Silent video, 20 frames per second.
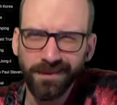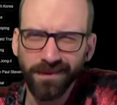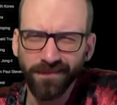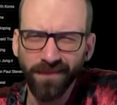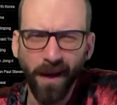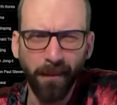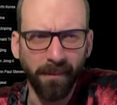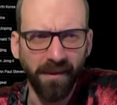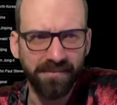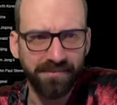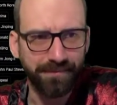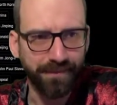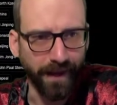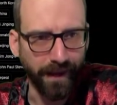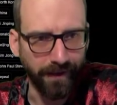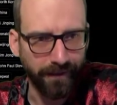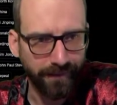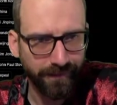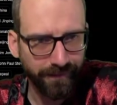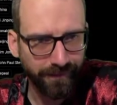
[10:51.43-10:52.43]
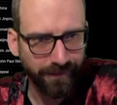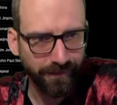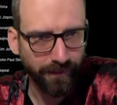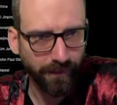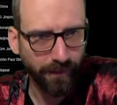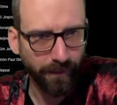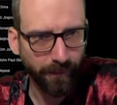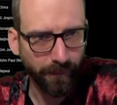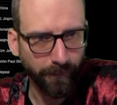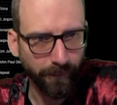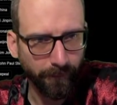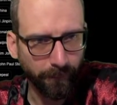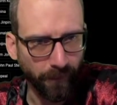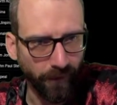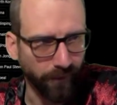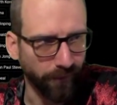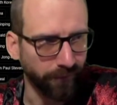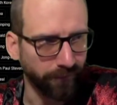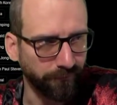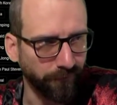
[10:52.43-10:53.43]
Namaste,
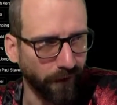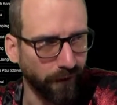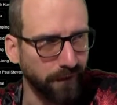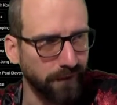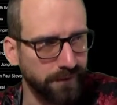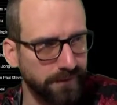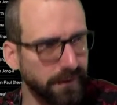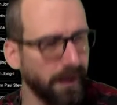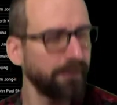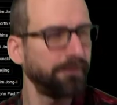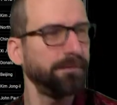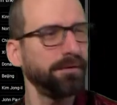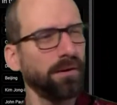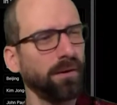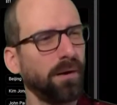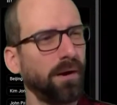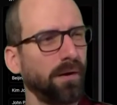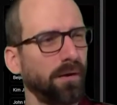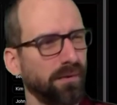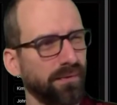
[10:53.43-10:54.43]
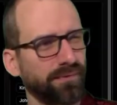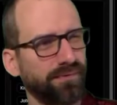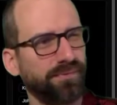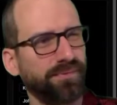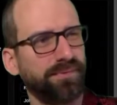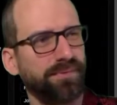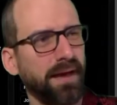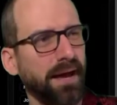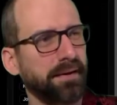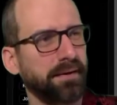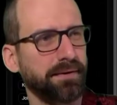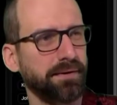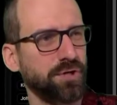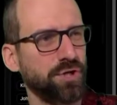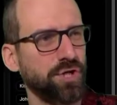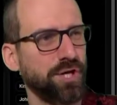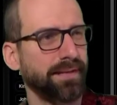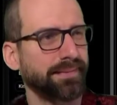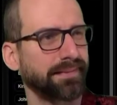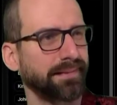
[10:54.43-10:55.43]
motherfuckers. I feel all zen and
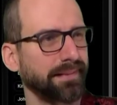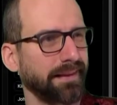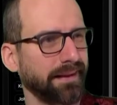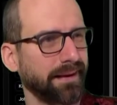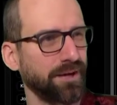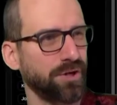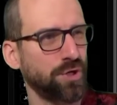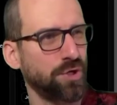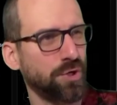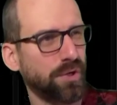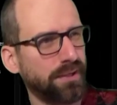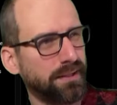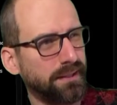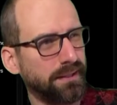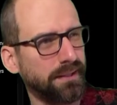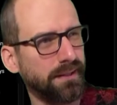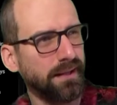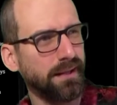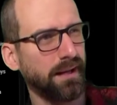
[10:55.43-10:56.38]
shit. Like I shouldn't